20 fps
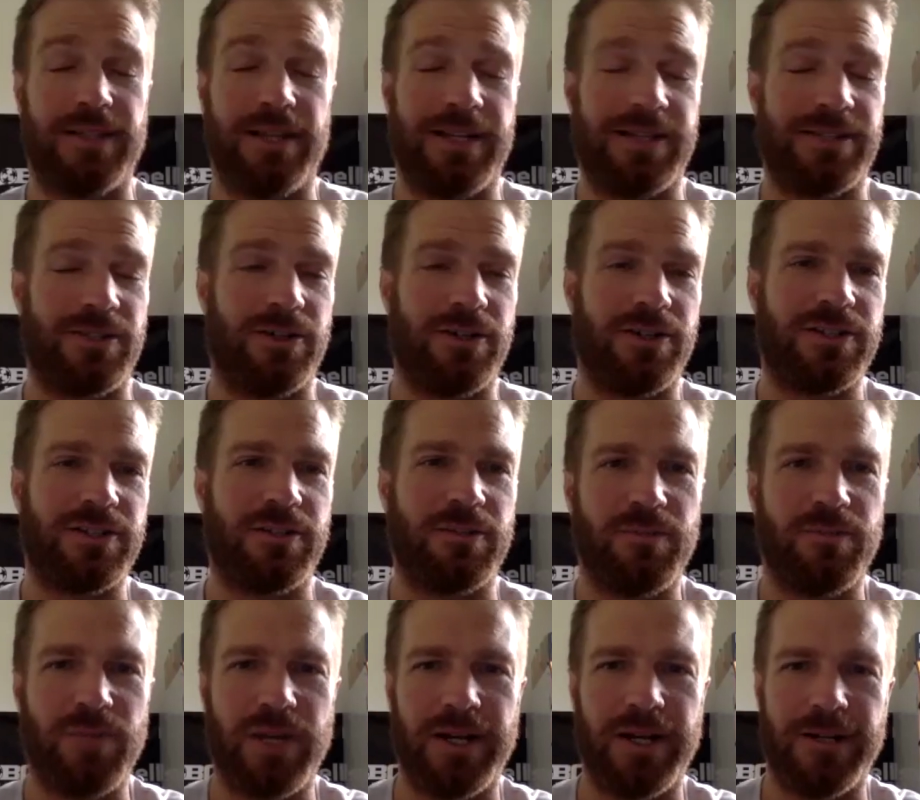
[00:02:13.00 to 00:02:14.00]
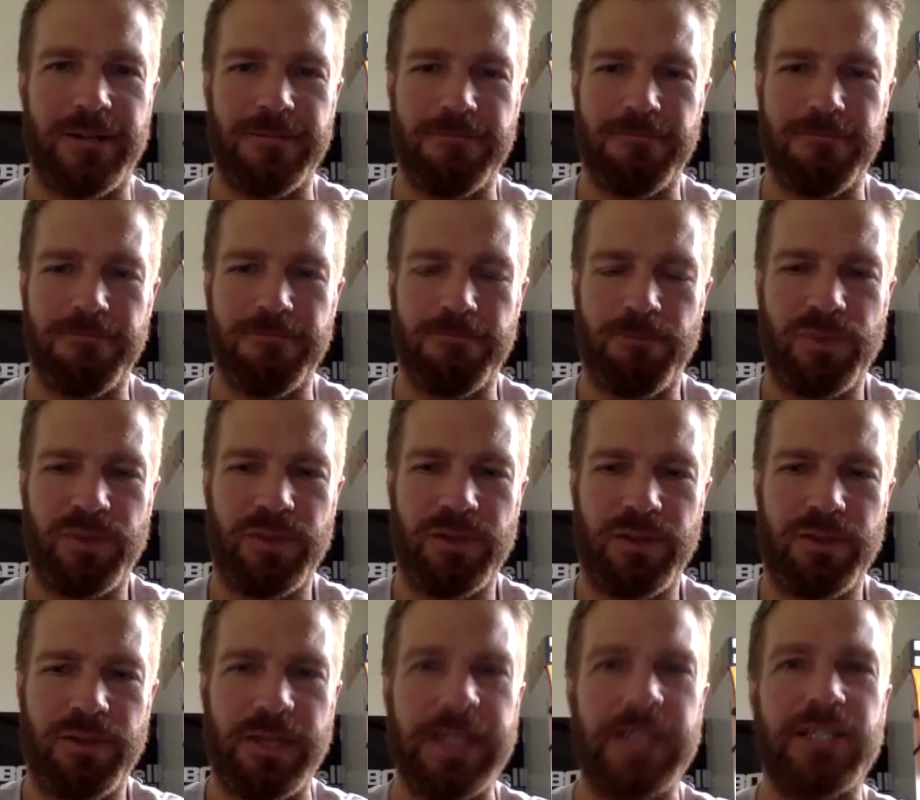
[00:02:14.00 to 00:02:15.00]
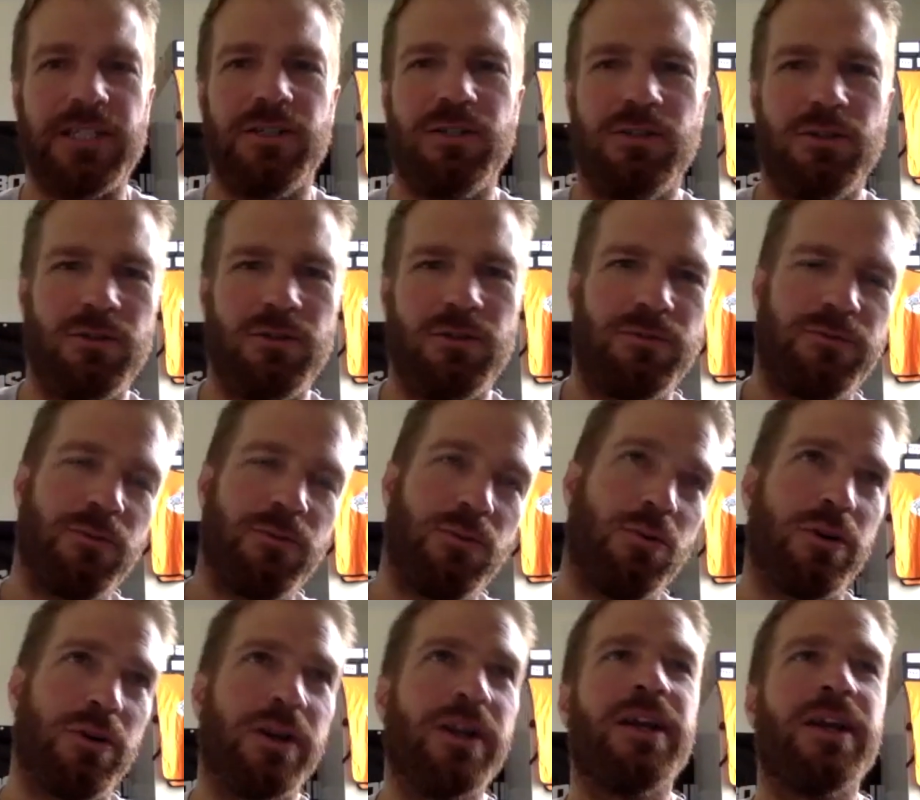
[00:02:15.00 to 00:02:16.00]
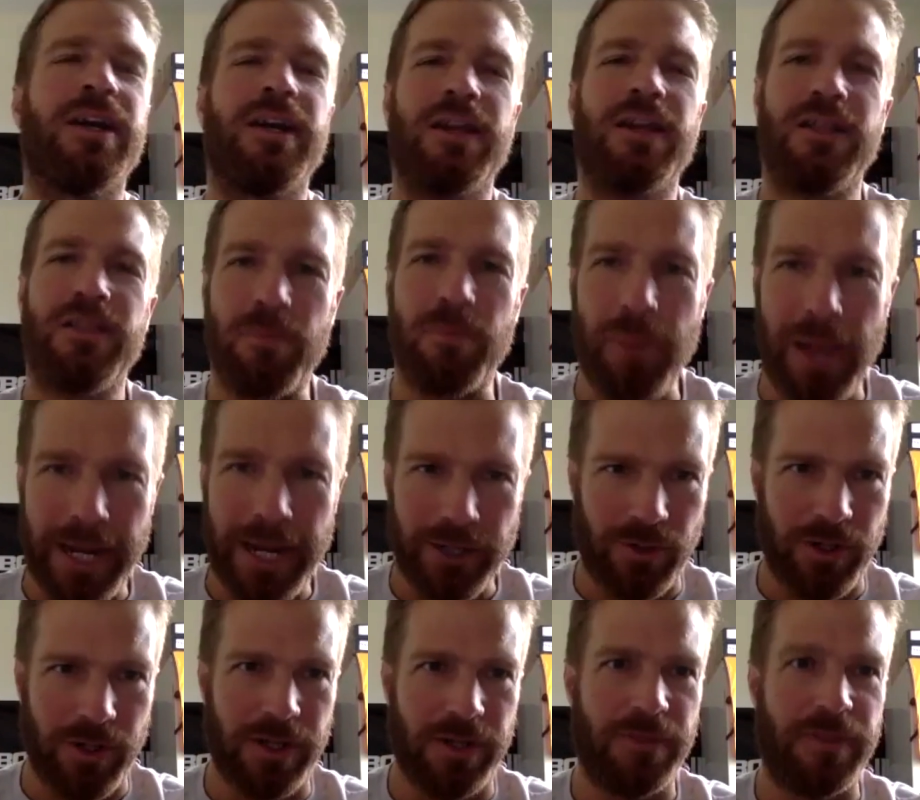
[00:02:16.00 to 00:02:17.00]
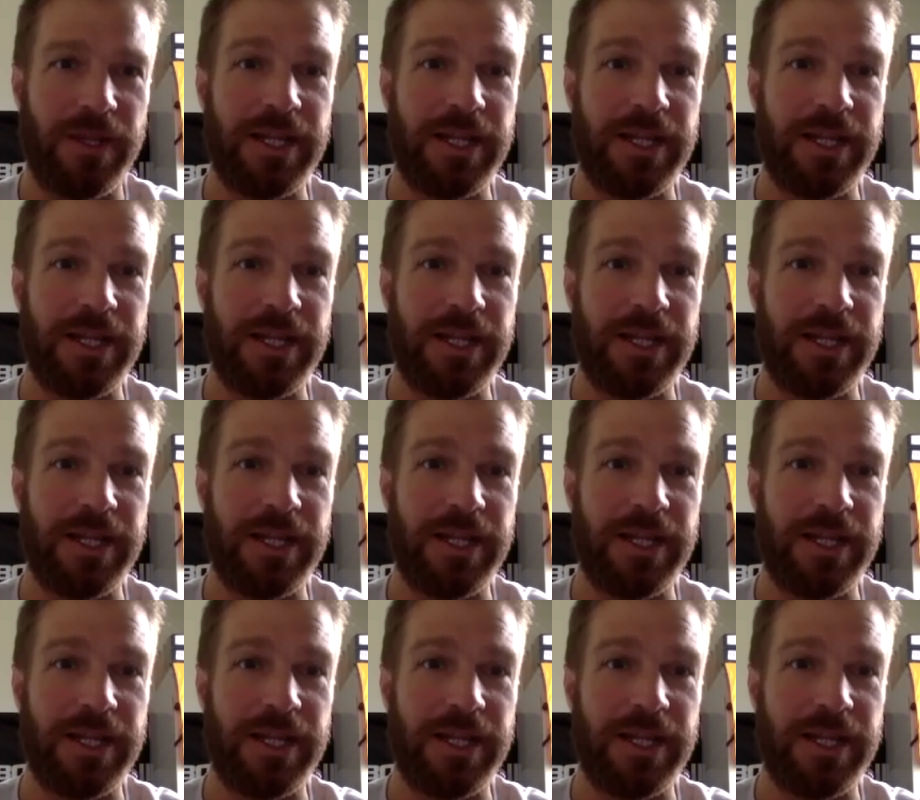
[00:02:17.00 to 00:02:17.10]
awesome. Thank you for the background.